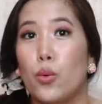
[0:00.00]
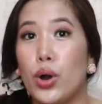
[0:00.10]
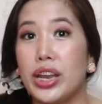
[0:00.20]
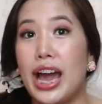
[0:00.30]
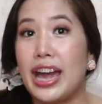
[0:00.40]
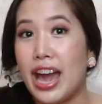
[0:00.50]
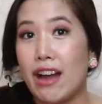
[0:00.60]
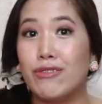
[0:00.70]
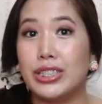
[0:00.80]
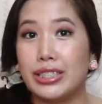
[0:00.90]
what I
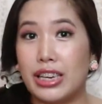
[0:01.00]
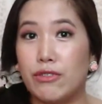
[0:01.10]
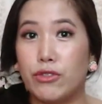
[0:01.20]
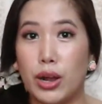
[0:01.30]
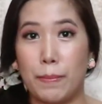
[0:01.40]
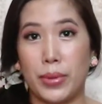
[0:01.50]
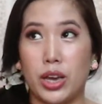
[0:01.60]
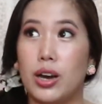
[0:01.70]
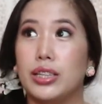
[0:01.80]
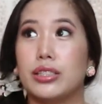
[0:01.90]
have received from my
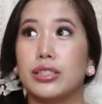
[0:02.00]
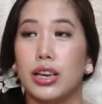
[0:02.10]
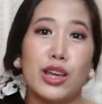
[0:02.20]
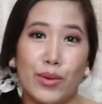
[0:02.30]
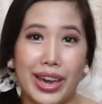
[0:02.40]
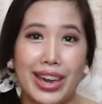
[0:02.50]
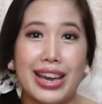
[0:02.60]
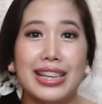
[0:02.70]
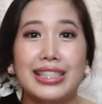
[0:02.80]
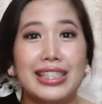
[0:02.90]
aunt. Anyway,
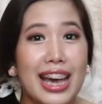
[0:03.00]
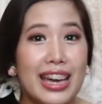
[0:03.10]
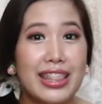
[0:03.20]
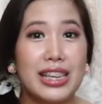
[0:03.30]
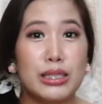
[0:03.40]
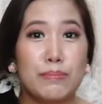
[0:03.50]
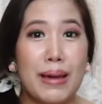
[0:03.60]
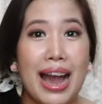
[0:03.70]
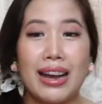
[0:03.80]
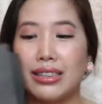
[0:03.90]
inside this
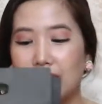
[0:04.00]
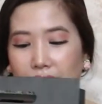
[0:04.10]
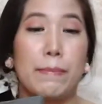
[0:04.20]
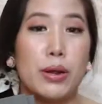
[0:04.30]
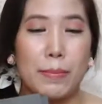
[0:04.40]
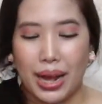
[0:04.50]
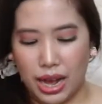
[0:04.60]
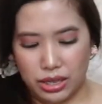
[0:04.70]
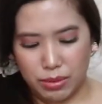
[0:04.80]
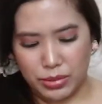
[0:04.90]
MAC paper
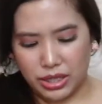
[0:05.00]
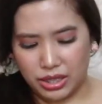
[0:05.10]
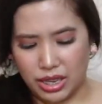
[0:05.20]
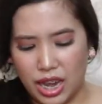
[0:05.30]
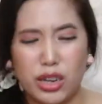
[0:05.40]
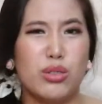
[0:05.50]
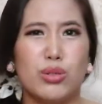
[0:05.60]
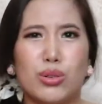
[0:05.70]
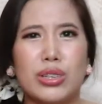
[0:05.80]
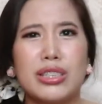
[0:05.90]
bag, let me see. I don't
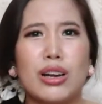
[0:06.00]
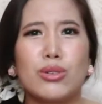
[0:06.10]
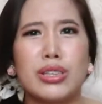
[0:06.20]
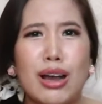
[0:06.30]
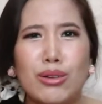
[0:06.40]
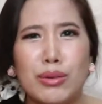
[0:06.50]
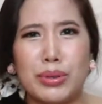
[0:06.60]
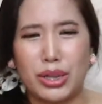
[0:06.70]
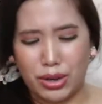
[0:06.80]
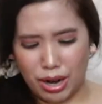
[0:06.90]
know. Isagol-sagol na
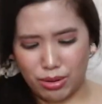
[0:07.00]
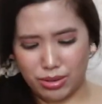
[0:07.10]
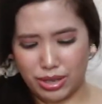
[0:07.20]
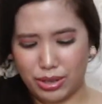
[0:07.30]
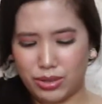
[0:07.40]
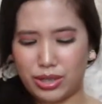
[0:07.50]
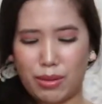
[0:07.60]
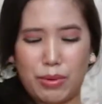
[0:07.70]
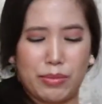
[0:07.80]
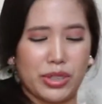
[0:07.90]
bito na ako dito sa
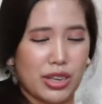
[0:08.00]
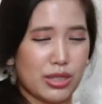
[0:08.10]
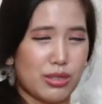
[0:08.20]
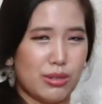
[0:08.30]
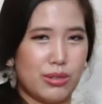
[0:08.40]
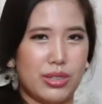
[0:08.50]
ipang putang so.